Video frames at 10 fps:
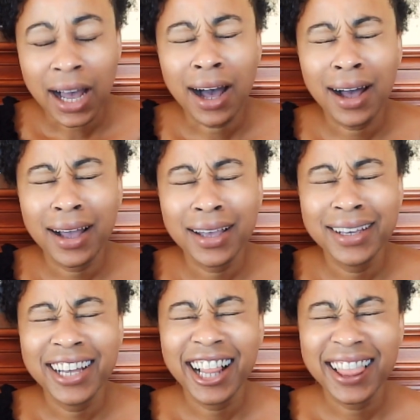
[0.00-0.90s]
I
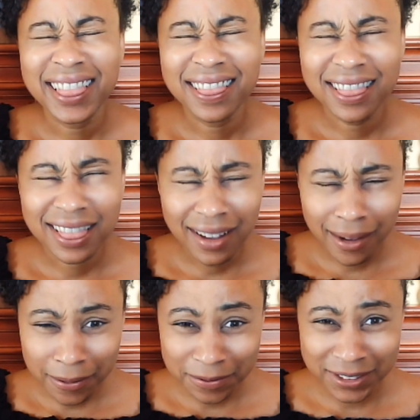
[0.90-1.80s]

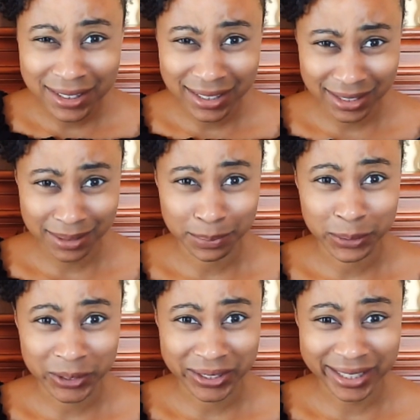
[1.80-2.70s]
love this
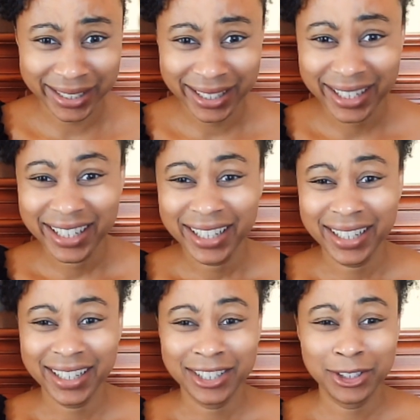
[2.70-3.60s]
book.
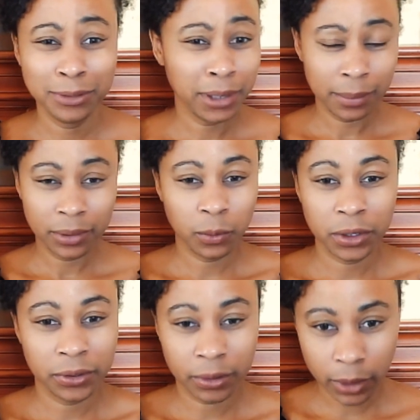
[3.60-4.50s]
You might be
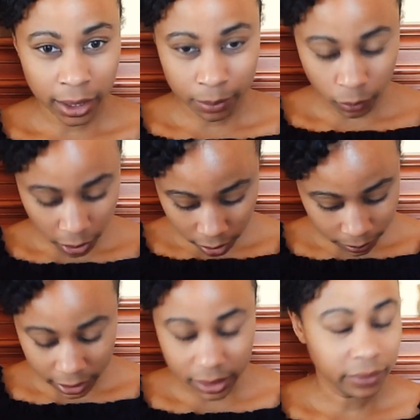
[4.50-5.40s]
wondering why I'm
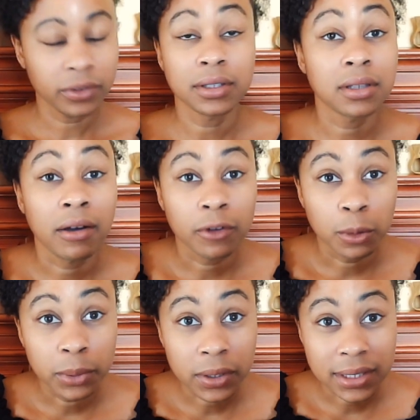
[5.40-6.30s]
recommending philosophical
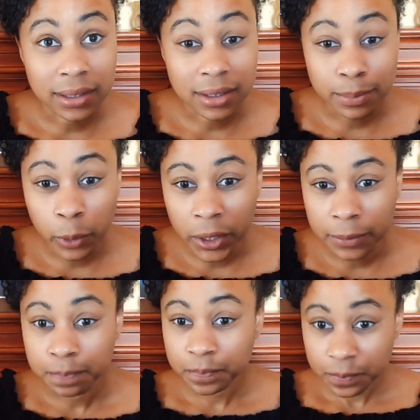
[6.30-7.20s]
books at this
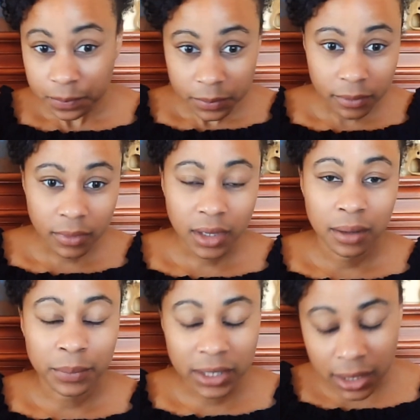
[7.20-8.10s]
point.
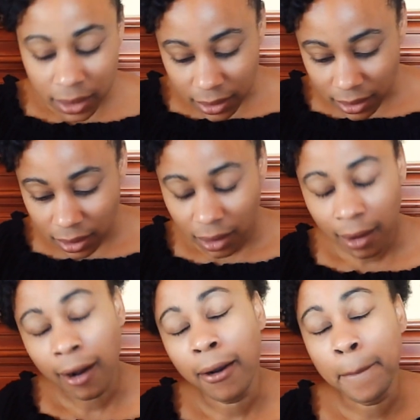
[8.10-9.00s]
Because
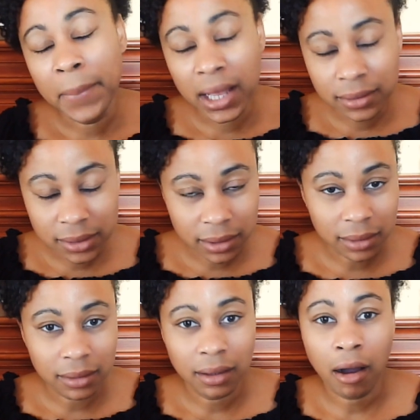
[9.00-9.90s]
our
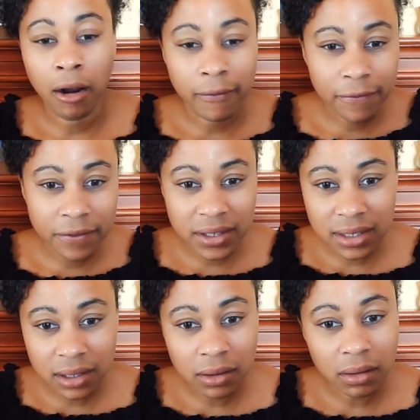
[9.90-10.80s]
mental, our
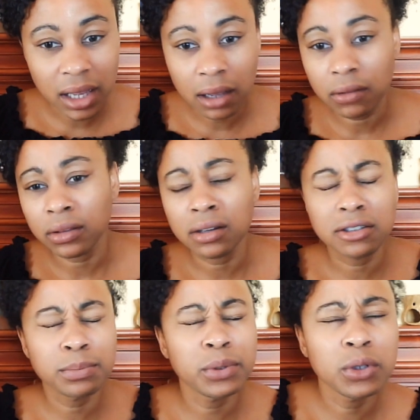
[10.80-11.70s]
physical health, our
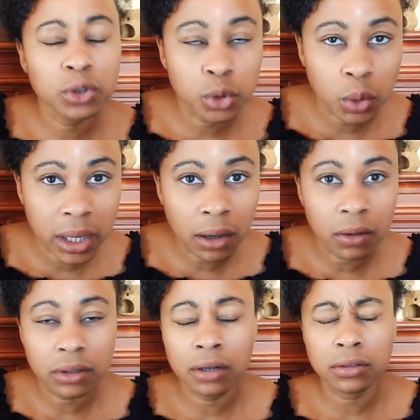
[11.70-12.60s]
spiritual
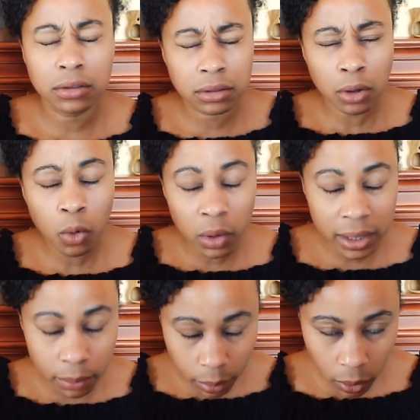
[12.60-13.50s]
health are so
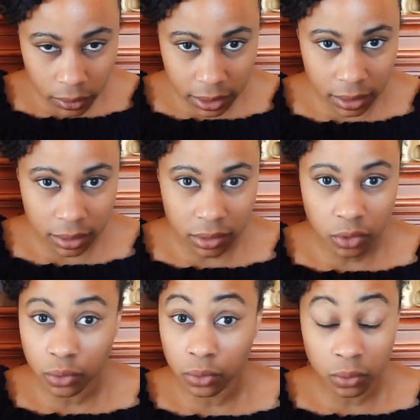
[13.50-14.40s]
important
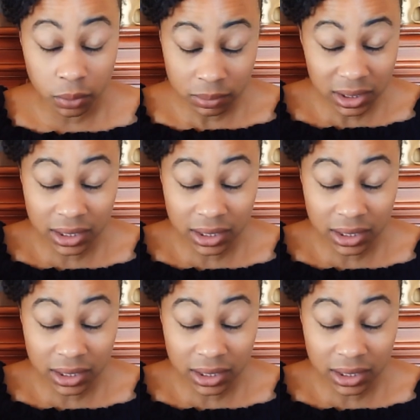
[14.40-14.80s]
to